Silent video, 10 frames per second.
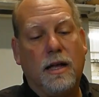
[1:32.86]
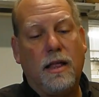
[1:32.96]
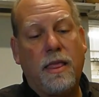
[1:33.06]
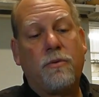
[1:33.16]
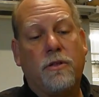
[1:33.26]

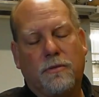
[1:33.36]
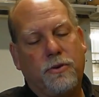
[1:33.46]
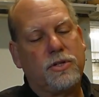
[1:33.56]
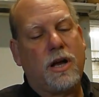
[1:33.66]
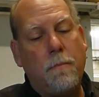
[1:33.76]
They were the
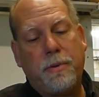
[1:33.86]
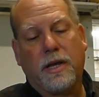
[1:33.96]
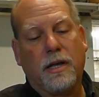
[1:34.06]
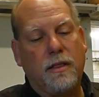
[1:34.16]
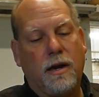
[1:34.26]
first company
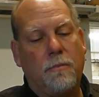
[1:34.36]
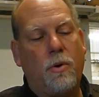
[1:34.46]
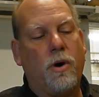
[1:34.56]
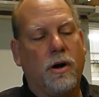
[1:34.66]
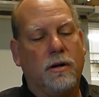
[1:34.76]
that I'm
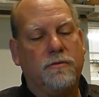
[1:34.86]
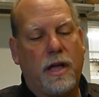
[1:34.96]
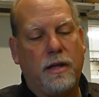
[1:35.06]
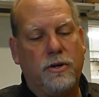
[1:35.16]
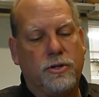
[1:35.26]
aware of
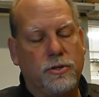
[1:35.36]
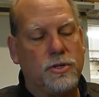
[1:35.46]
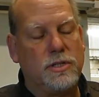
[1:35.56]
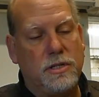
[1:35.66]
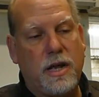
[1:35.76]
that
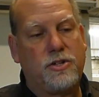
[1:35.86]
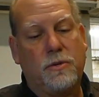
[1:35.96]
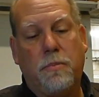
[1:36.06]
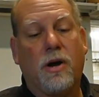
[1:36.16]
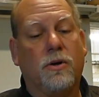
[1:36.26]
introduced
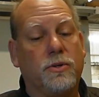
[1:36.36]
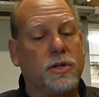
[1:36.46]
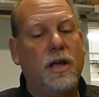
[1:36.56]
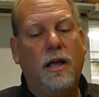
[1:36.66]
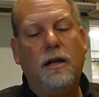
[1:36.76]
tension barrels
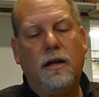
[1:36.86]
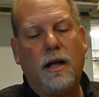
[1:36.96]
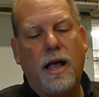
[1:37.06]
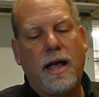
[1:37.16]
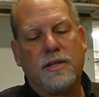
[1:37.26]

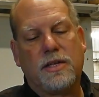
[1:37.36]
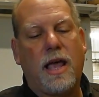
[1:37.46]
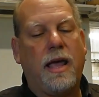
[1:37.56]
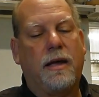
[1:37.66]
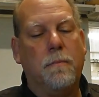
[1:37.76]
as
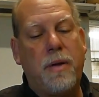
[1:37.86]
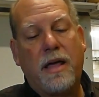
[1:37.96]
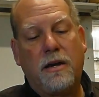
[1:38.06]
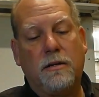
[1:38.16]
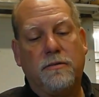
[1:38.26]
a
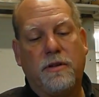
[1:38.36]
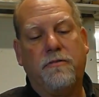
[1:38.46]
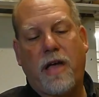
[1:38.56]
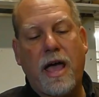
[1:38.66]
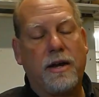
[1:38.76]
competitive
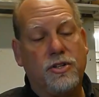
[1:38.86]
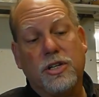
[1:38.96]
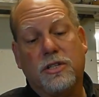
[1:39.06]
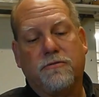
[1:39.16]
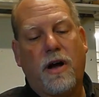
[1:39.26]
advantage
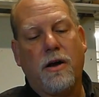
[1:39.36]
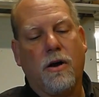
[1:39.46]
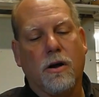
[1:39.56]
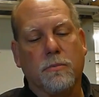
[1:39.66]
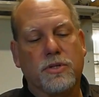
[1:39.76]
into
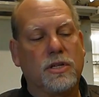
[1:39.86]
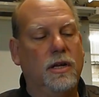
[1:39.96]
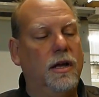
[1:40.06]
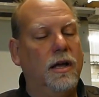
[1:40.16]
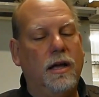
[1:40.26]
firearms.
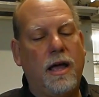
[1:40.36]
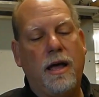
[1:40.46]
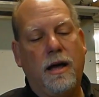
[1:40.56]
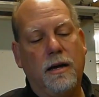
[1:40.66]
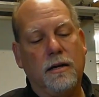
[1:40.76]

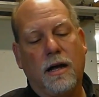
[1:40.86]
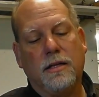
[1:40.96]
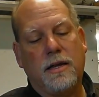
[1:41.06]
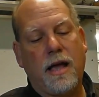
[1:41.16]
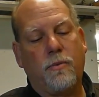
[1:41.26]
And on the
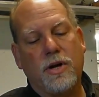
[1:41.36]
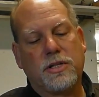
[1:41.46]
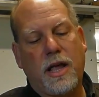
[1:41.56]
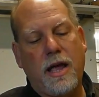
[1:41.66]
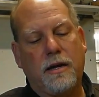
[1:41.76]
Dan
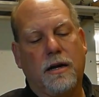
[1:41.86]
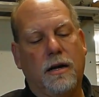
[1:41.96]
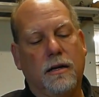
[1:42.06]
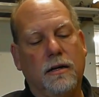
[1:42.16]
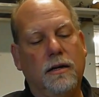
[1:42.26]
Wesson
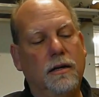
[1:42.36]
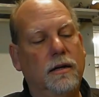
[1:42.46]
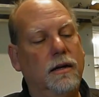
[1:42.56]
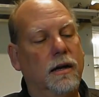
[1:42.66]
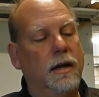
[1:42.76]
handgun,
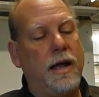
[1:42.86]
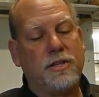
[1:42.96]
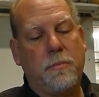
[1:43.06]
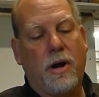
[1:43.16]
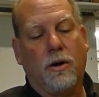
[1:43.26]
it has
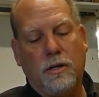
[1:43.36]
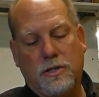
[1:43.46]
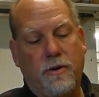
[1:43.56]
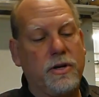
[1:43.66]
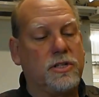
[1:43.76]
a barrel. It's
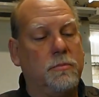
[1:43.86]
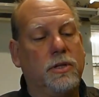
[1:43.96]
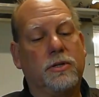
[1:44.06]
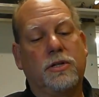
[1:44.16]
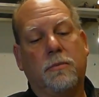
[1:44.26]
very
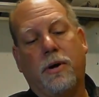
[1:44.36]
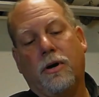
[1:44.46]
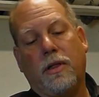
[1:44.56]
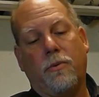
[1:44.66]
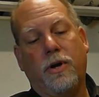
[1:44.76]
similar to the
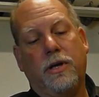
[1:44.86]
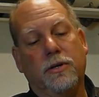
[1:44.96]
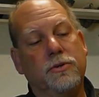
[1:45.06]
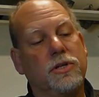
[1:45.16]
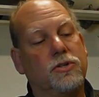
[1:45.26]
barrel that we
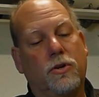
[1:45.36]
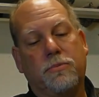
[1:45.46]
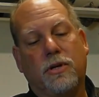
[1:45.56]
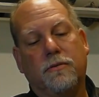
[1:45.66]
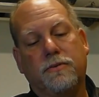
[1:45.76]
use in
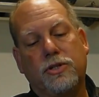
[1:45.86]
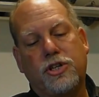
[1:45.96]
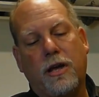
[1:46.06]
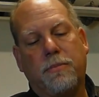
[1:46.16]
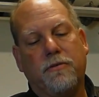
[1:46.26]
terms of
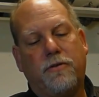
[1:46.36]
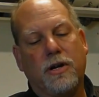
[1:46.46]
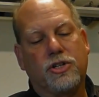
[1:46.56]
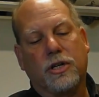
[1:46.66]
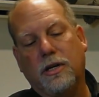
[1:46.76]
shape and
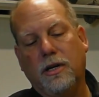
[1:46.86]
function.